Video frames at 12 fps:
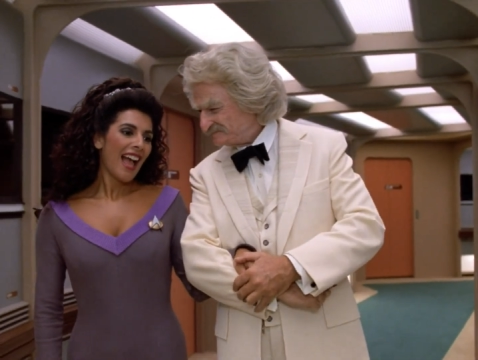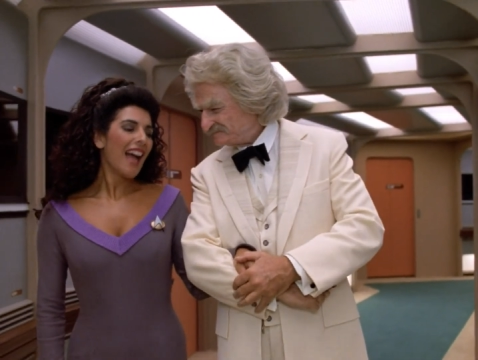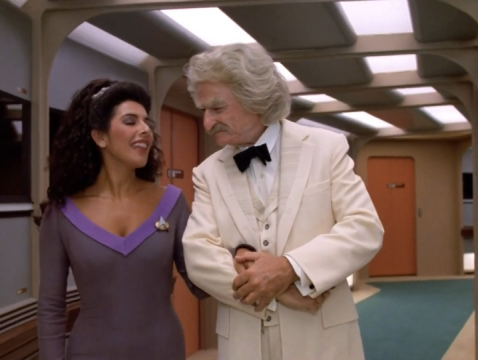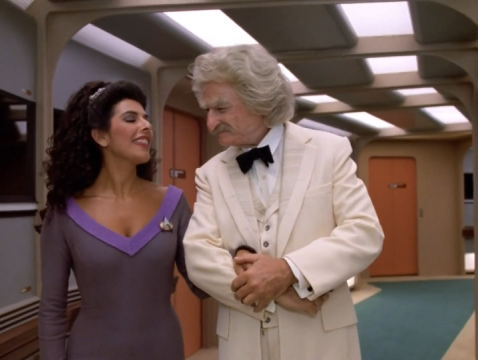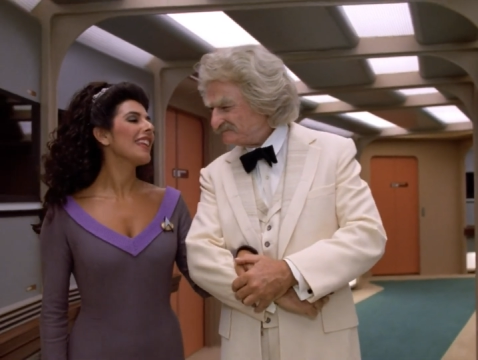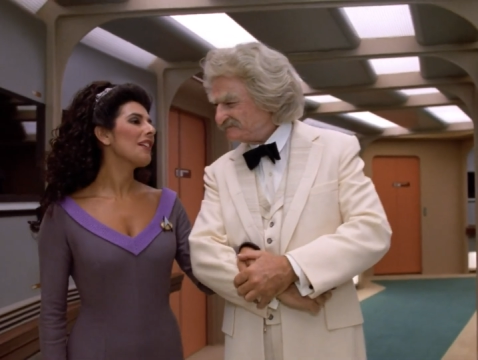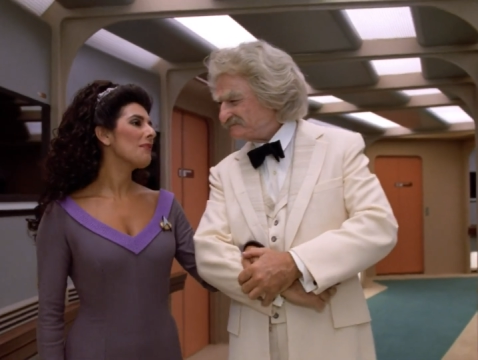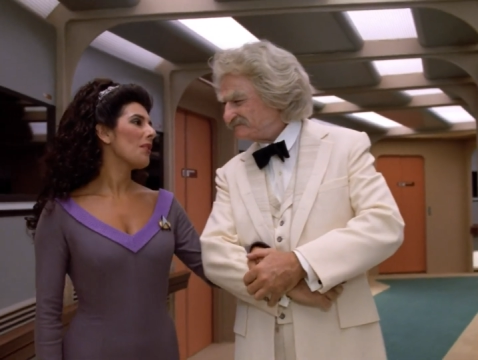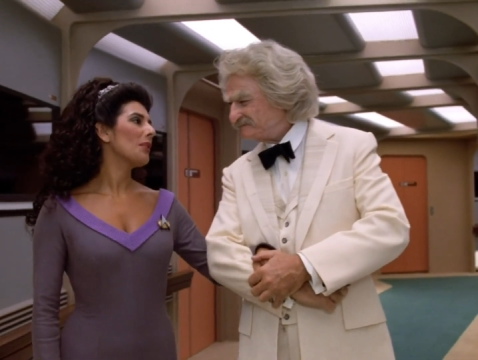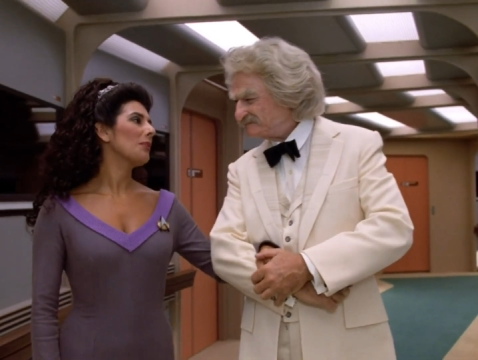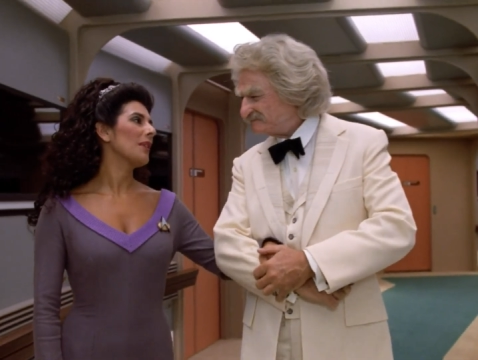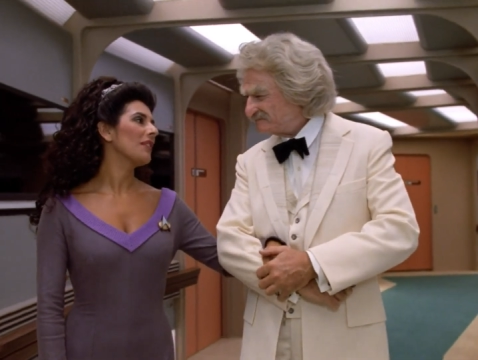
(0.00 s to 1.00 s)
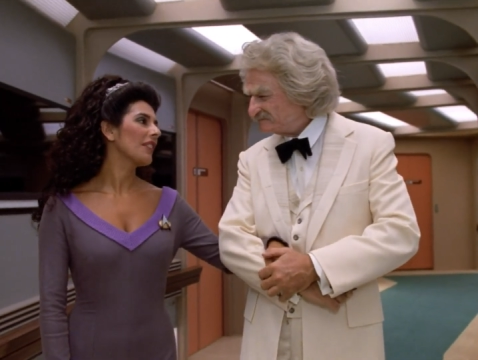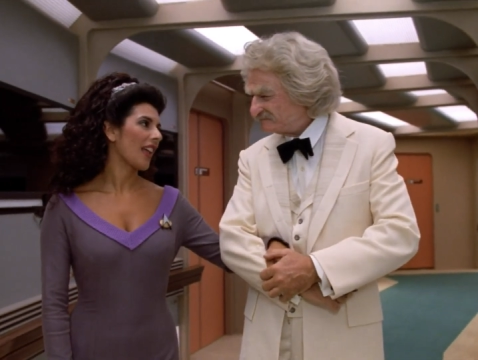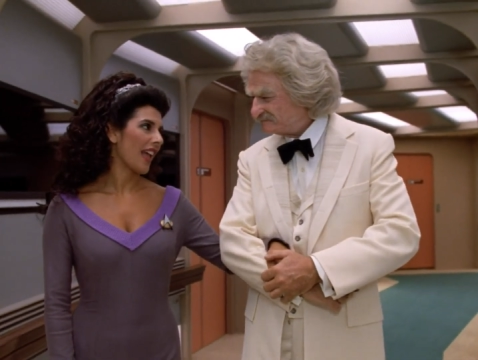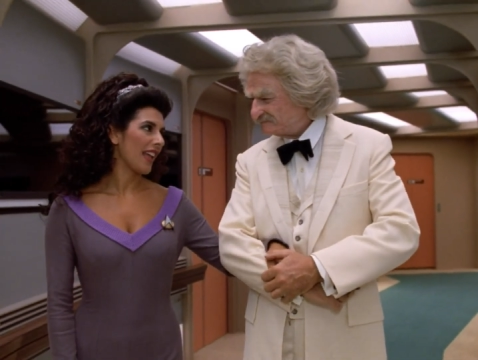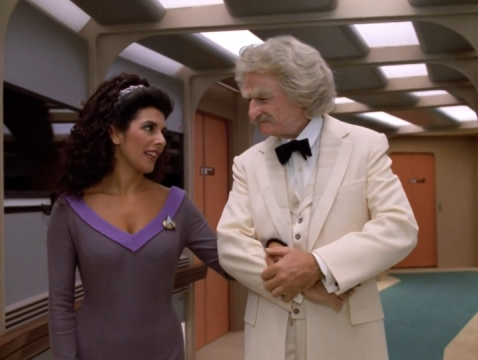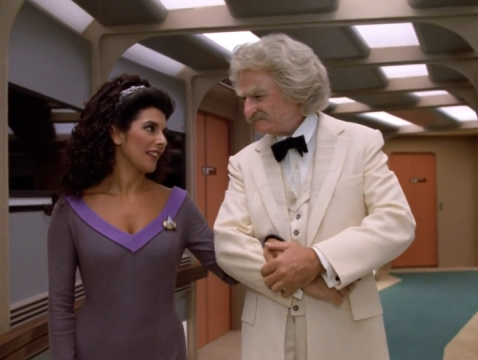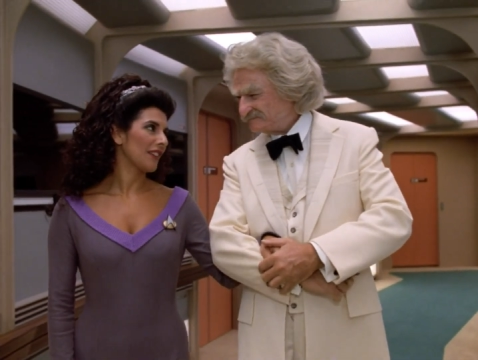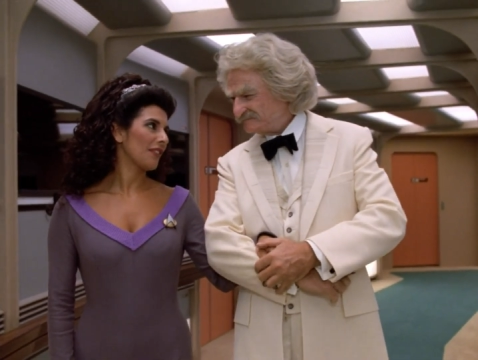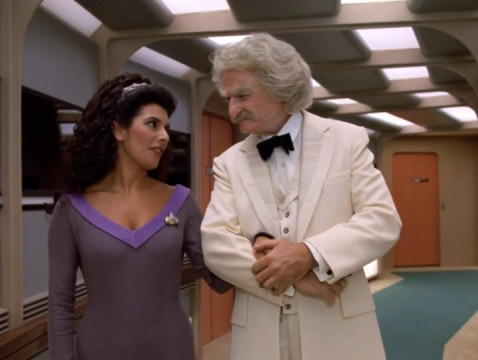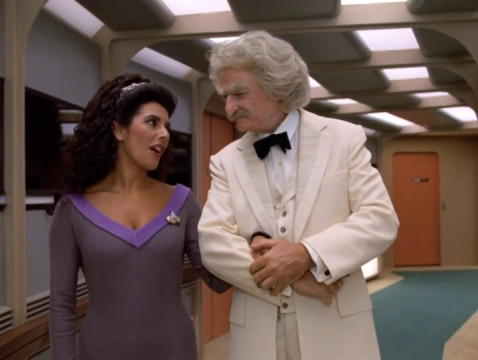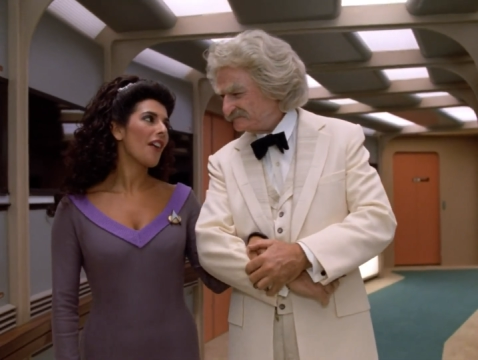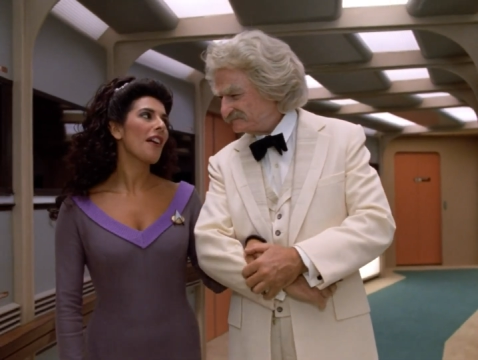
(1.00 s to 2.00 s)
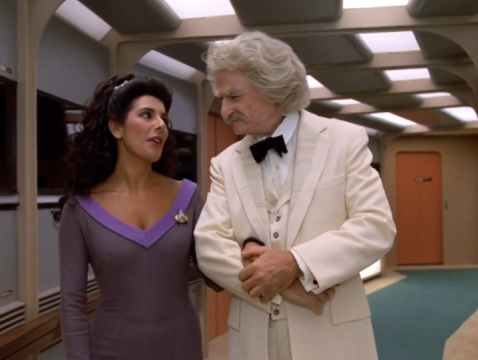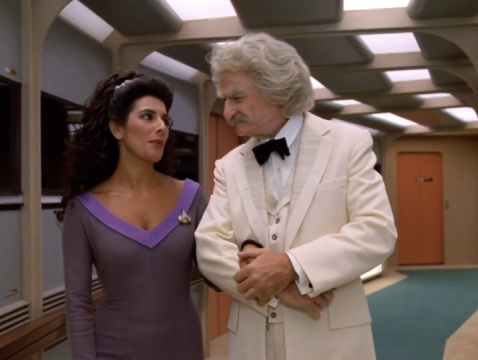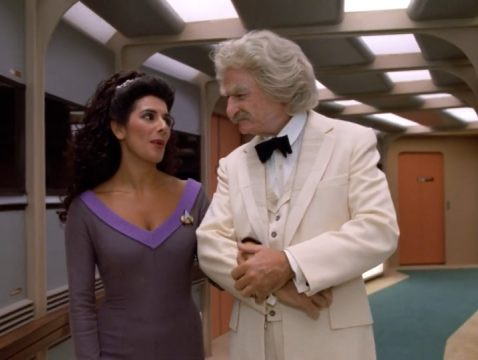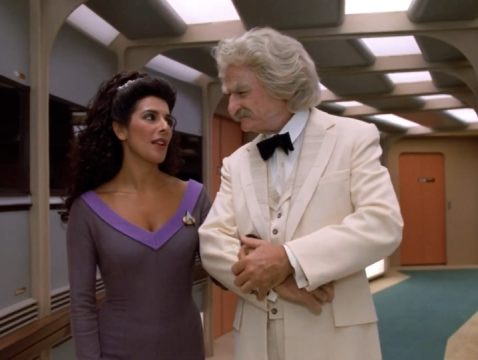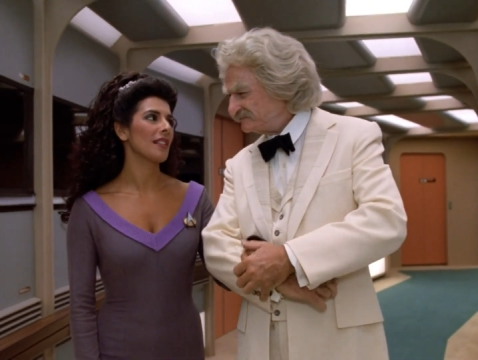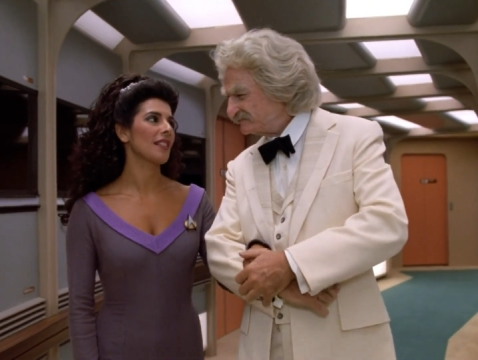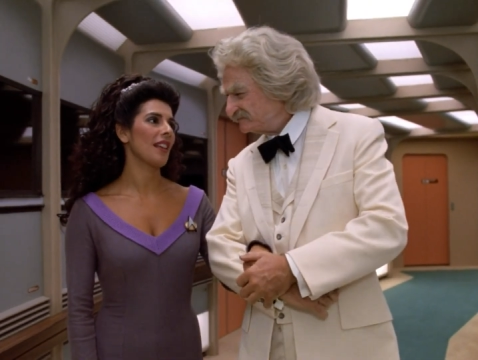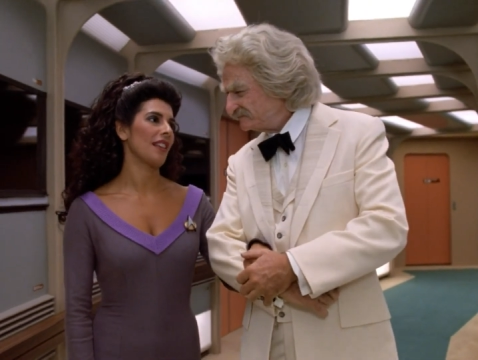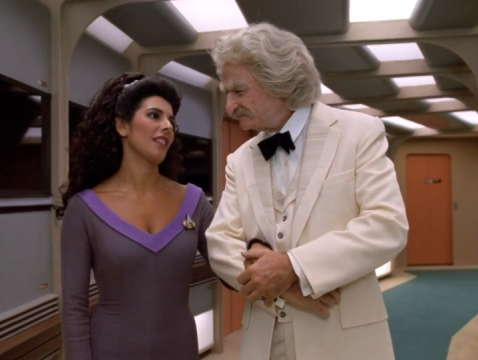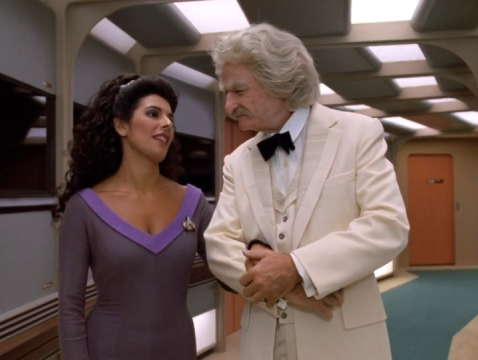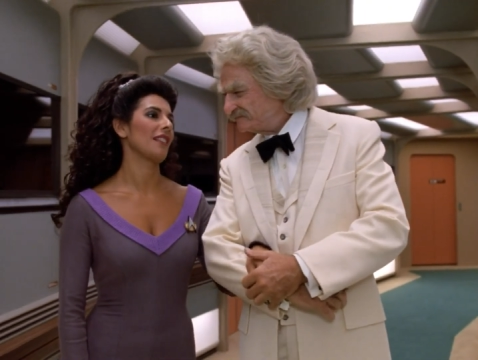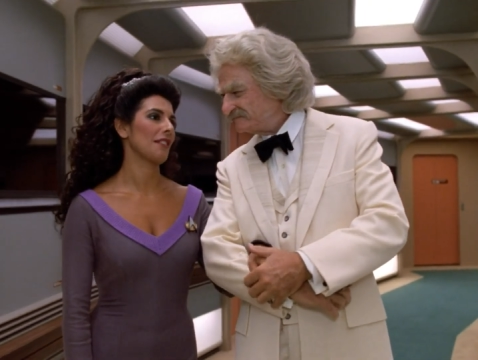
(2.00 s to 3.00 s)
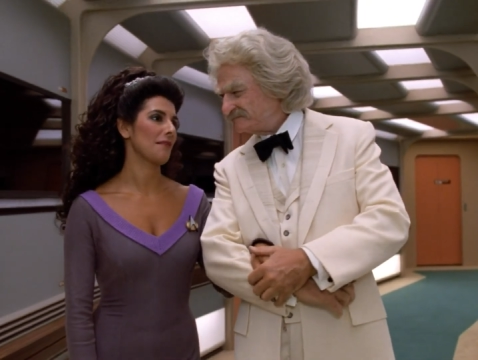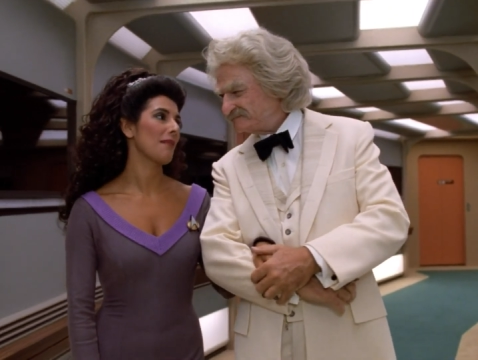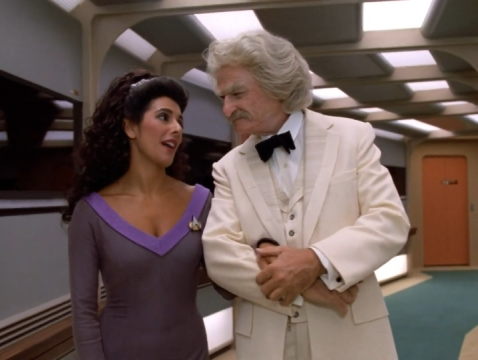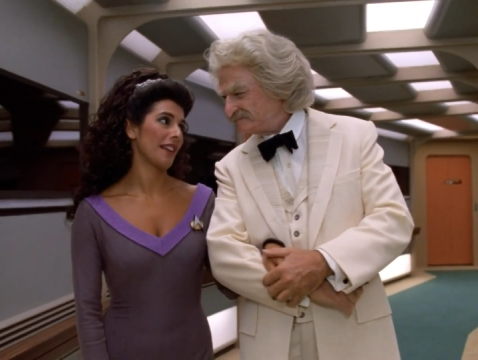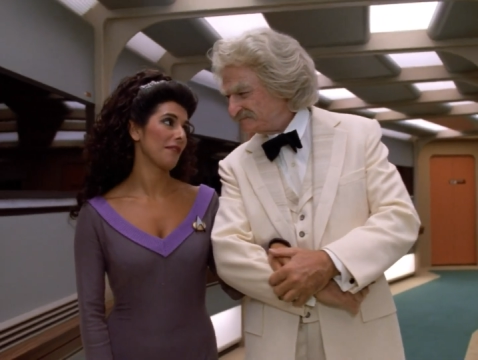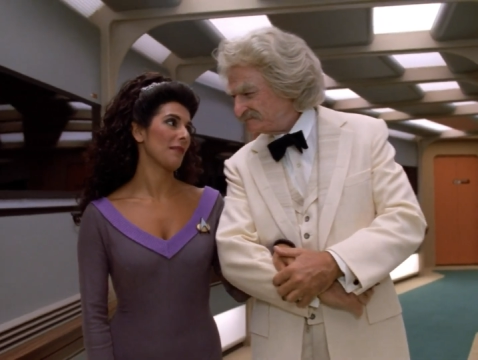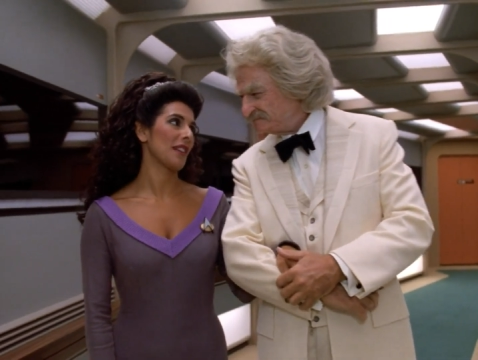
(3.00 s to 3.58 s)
Speaker 1: I think what we've gained far outweighs anything that might have